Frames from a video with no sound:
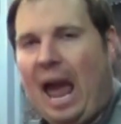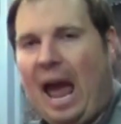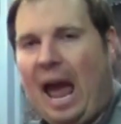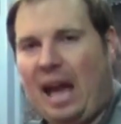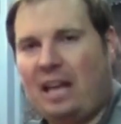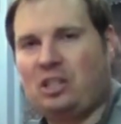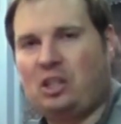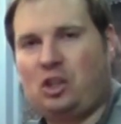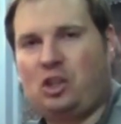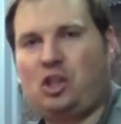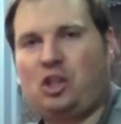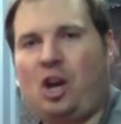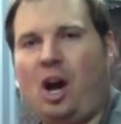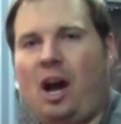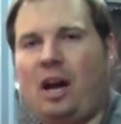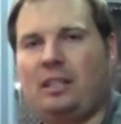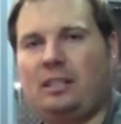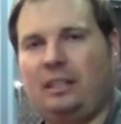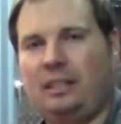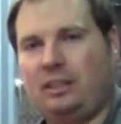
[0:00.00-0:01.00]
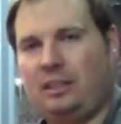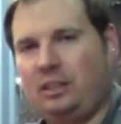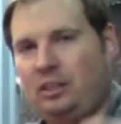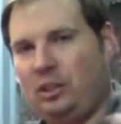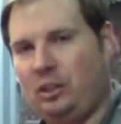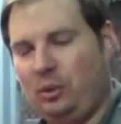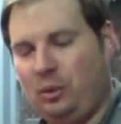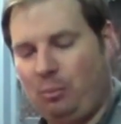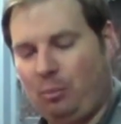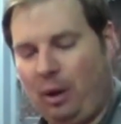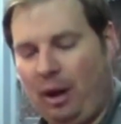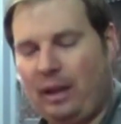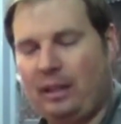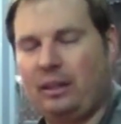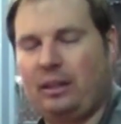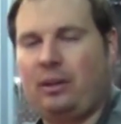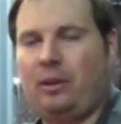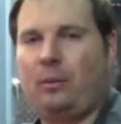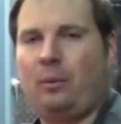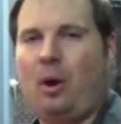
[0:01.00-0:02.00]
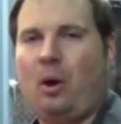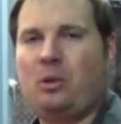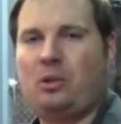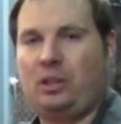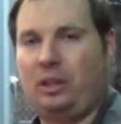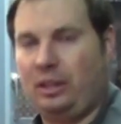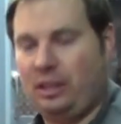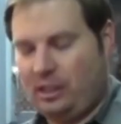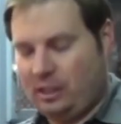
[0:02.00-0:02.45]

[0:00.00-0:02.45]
as it shocks it to break the corrosion.